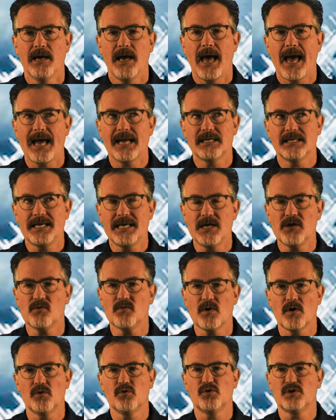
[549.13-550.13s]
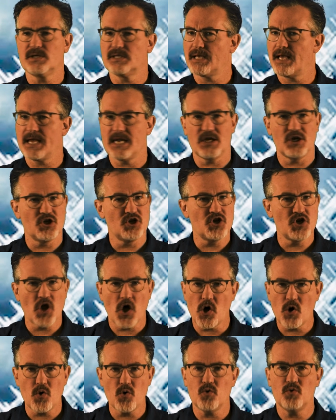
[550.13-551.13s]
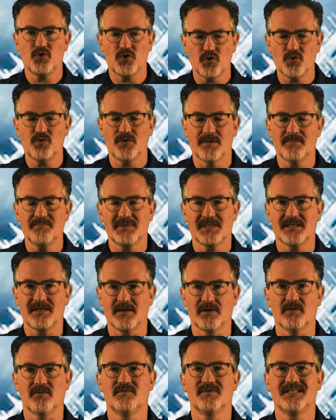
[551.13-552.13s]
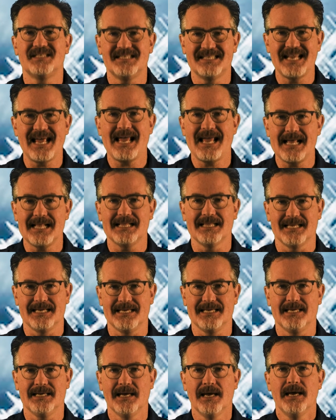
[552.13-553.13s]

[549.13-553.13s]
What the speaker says: and heroes say no to themselves daily.